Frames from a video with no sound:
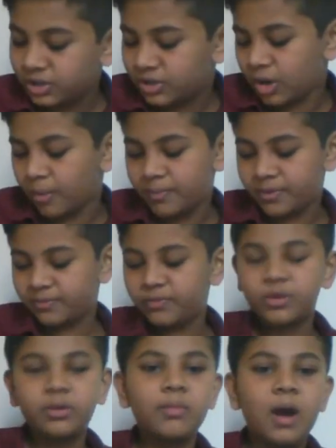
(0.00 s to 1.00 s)
the topic
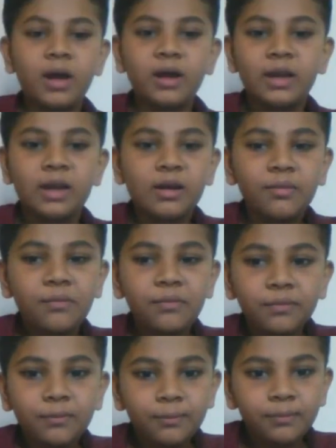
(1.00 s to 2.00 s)
for bar
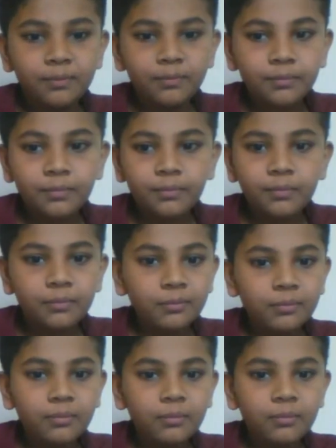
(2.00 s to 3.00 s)
graph? Please